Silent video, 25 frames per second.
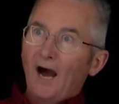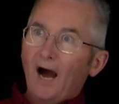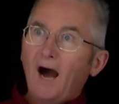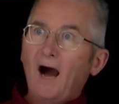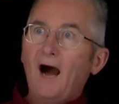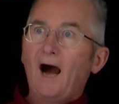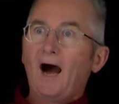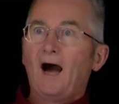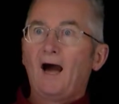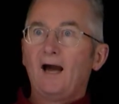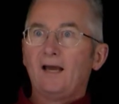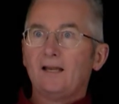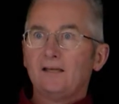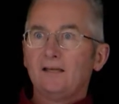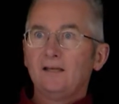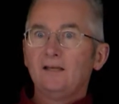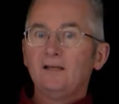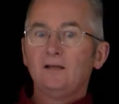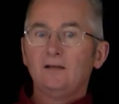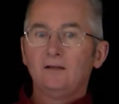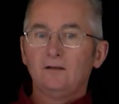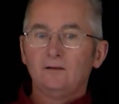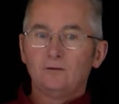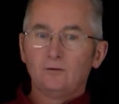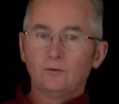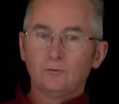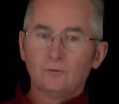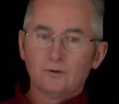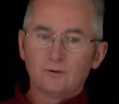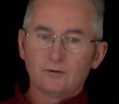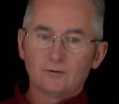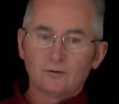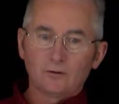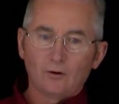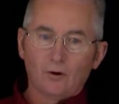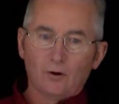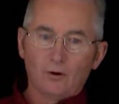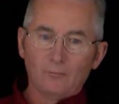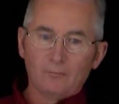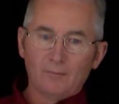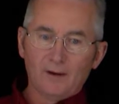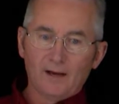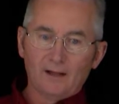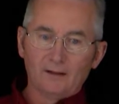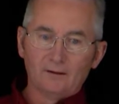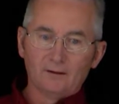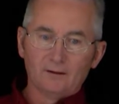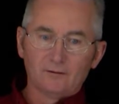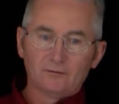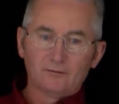I need to install
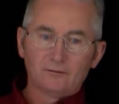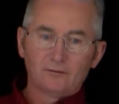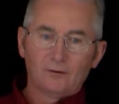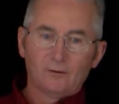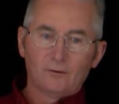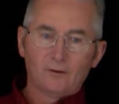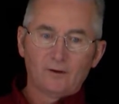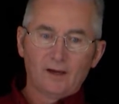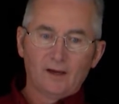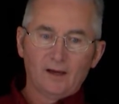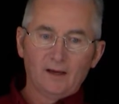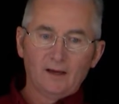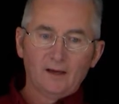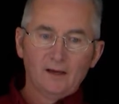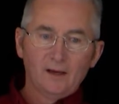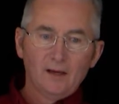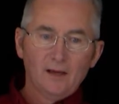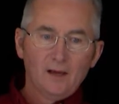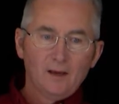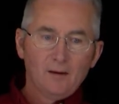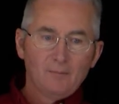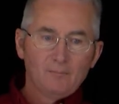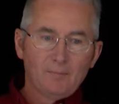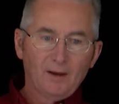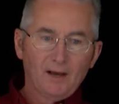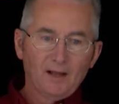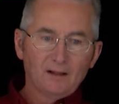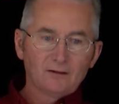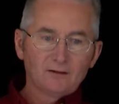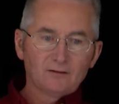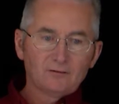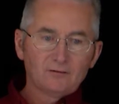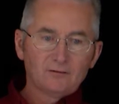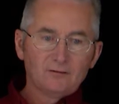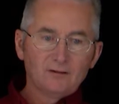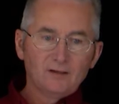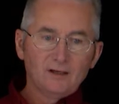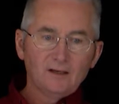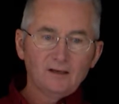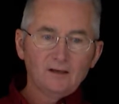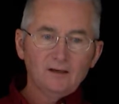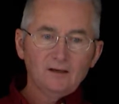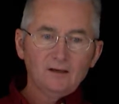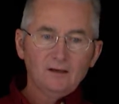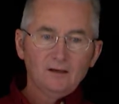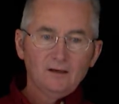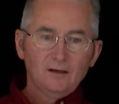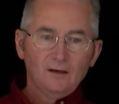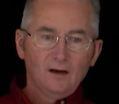ballast, okay? Ballast needed.